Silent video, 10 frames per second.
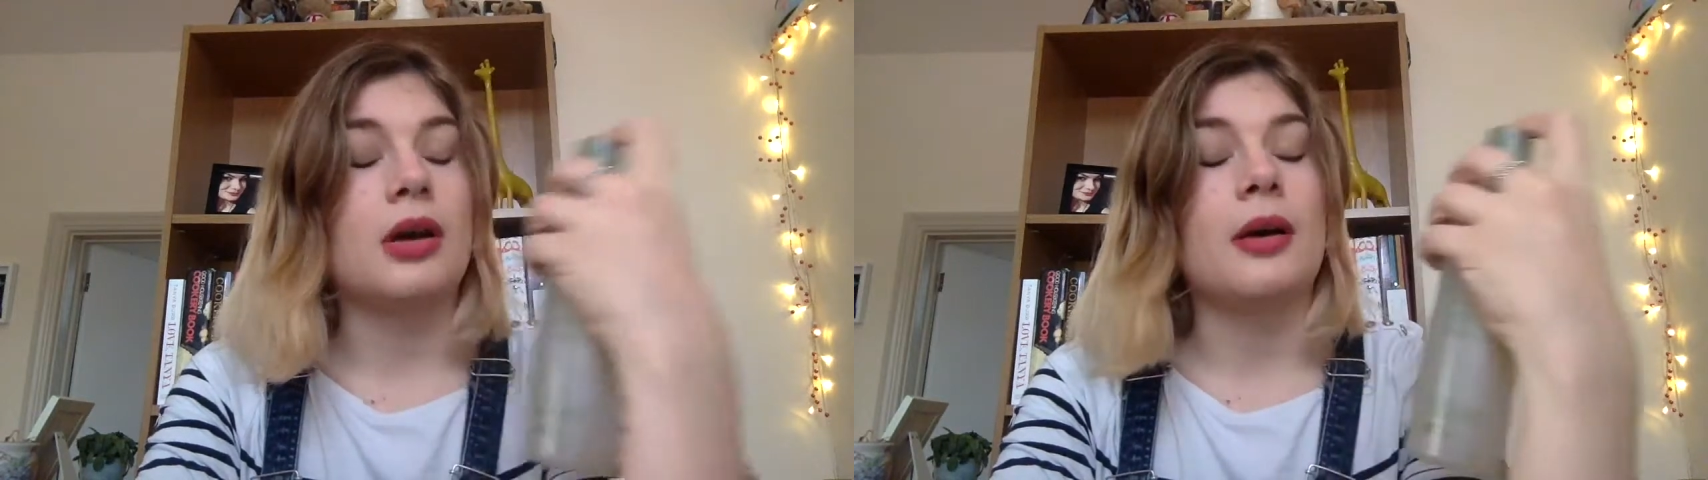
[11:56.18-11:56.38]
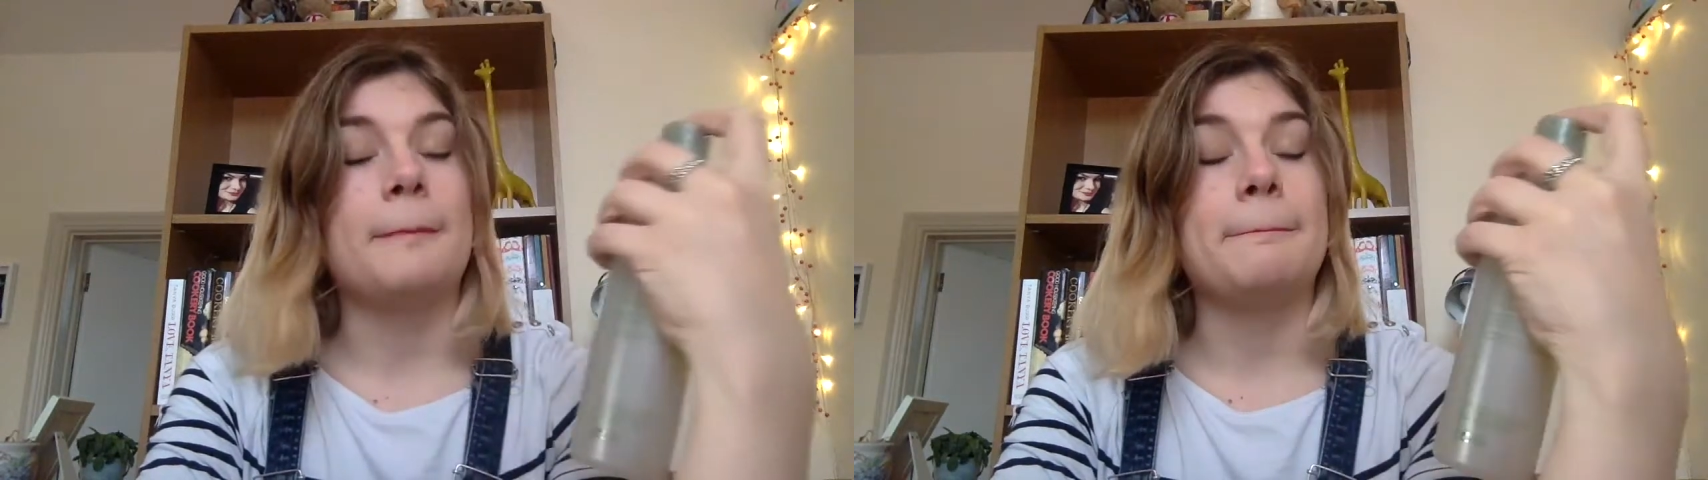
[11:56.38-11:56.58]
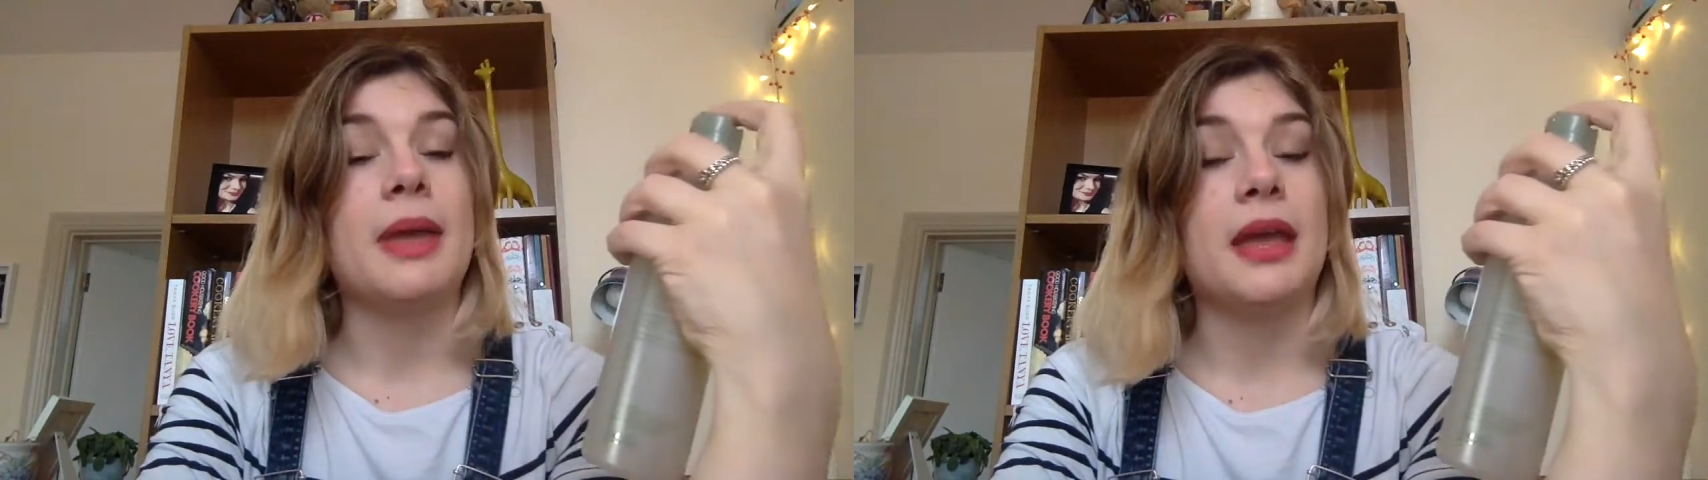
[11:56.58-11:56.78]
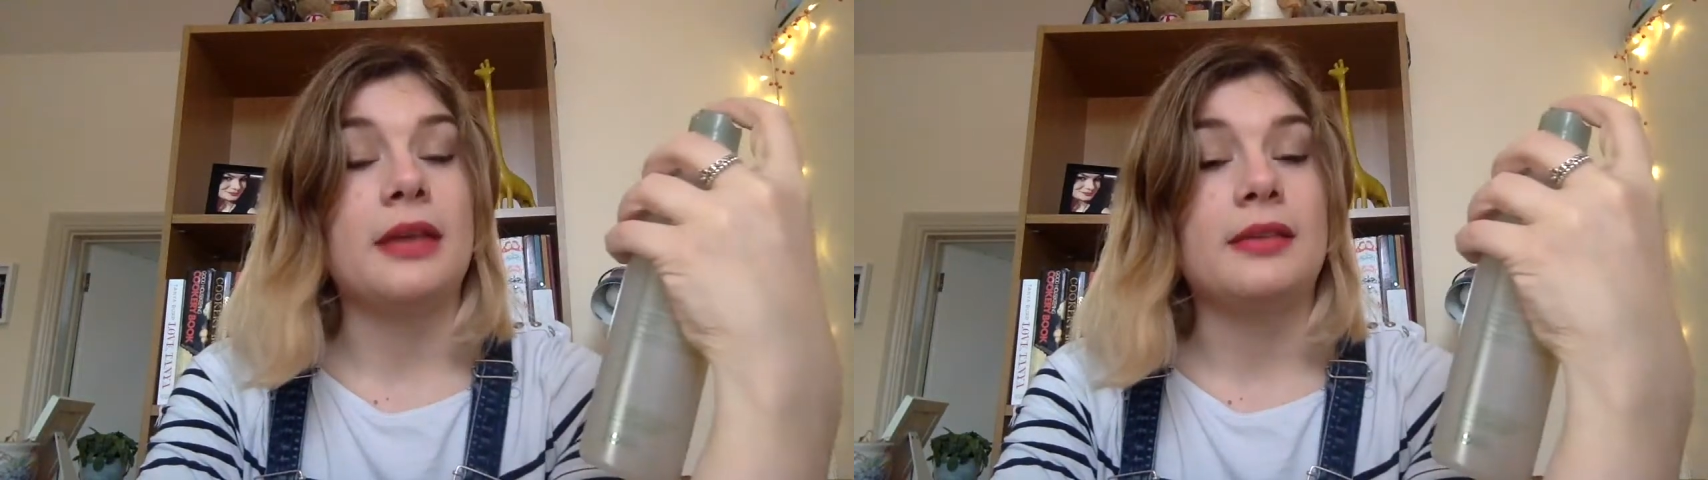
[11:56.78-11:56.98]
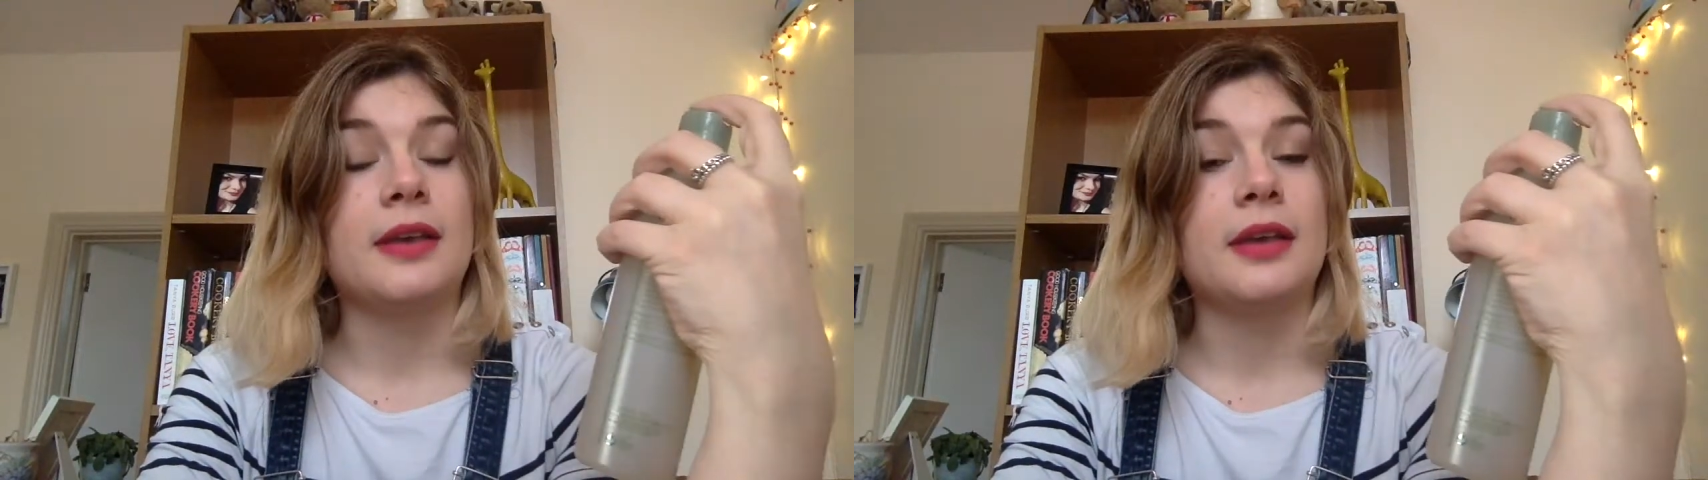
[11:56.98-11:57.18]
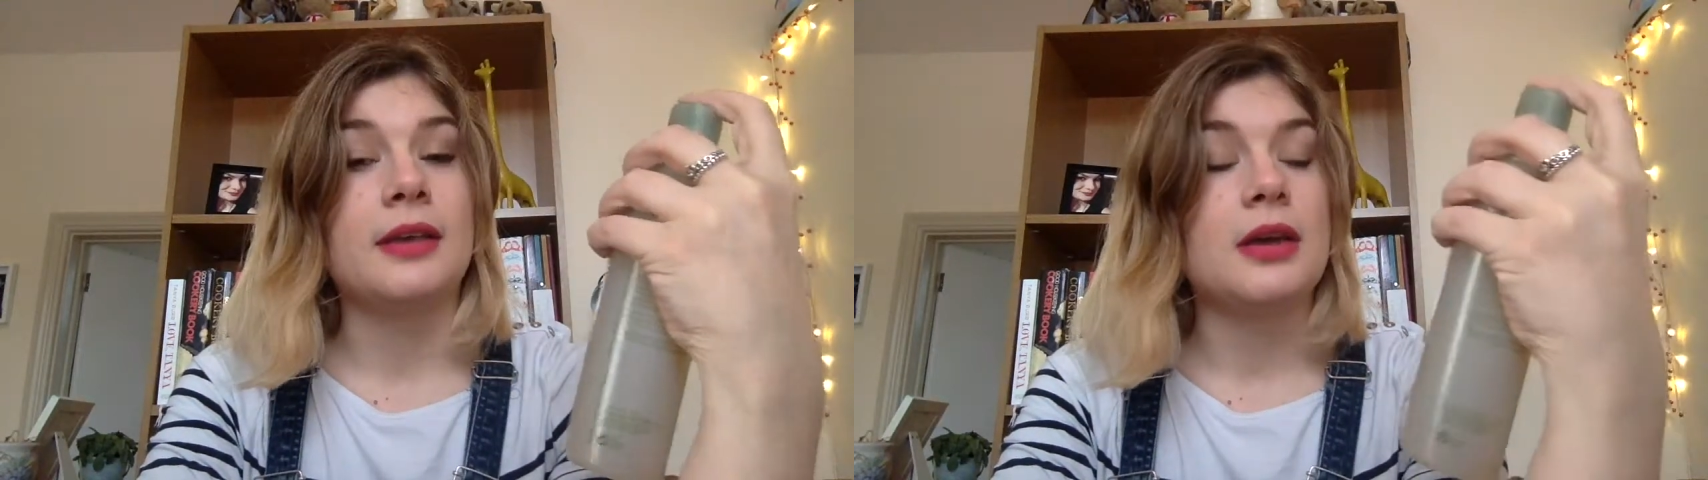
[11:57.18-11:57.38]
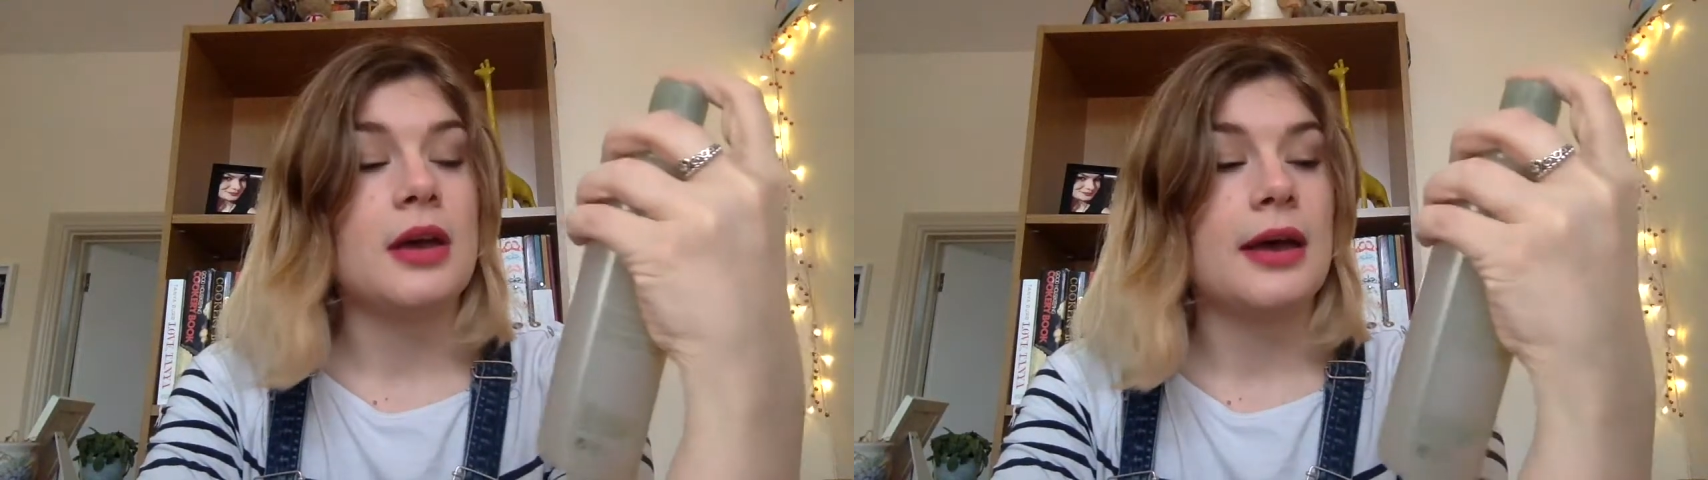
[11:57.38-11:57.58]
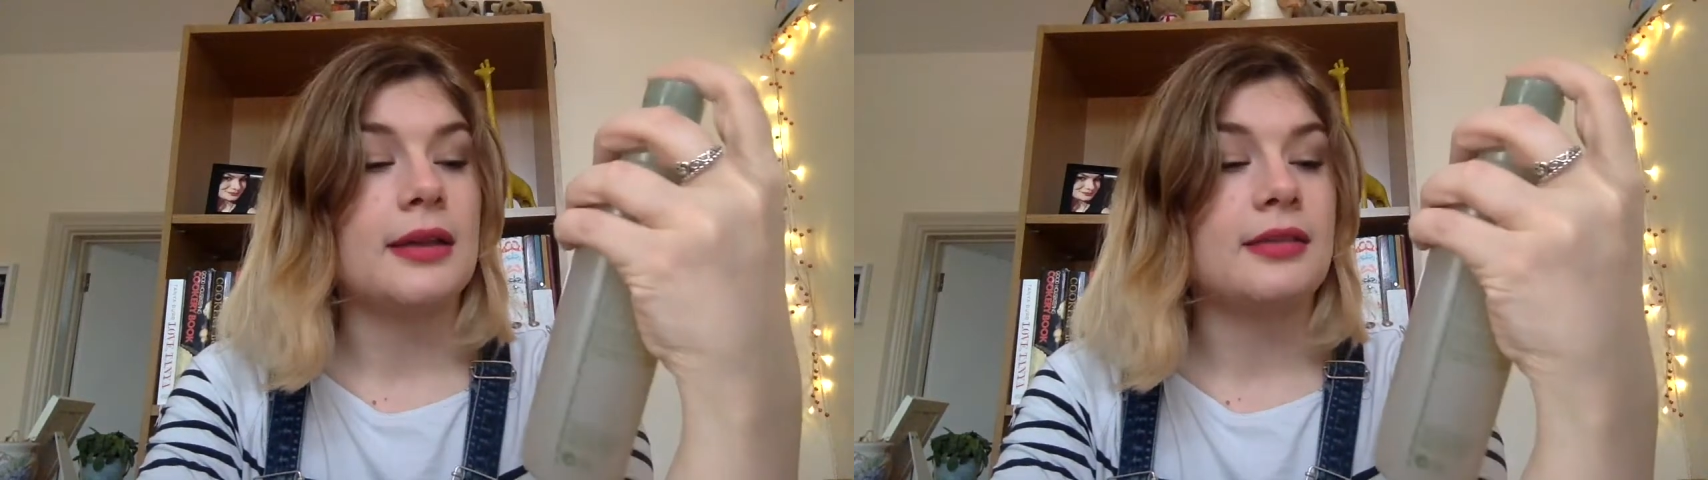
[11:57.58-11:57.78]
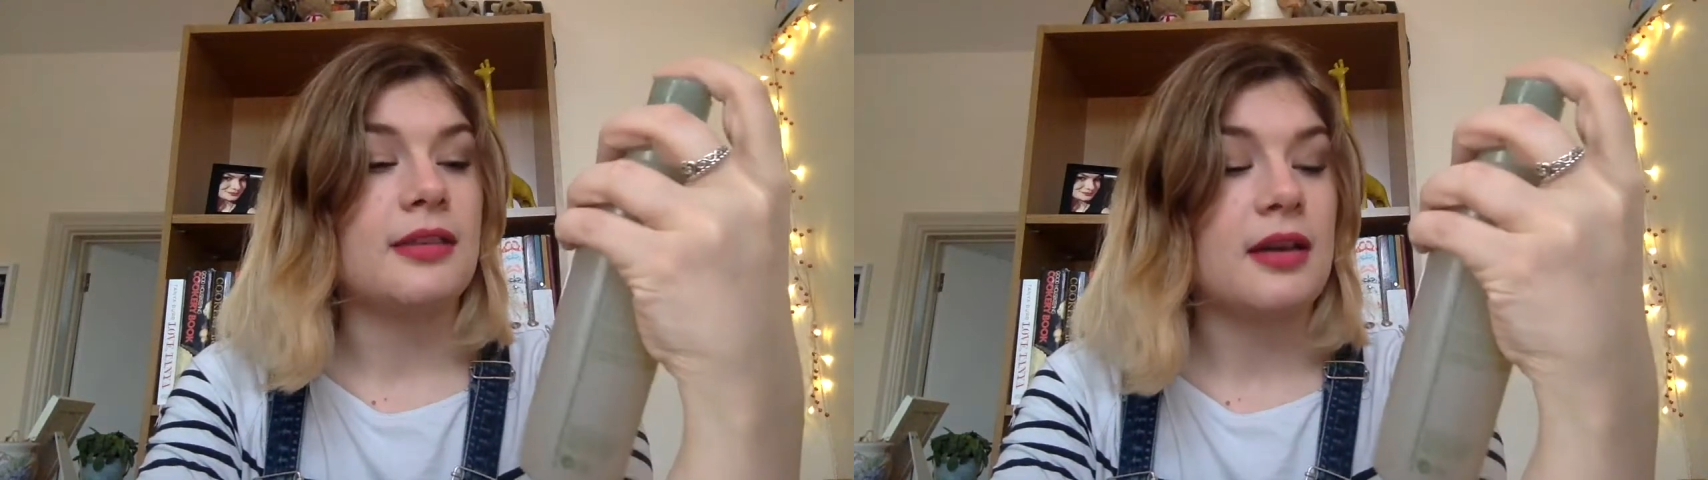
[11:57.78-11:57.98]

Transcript: amazing and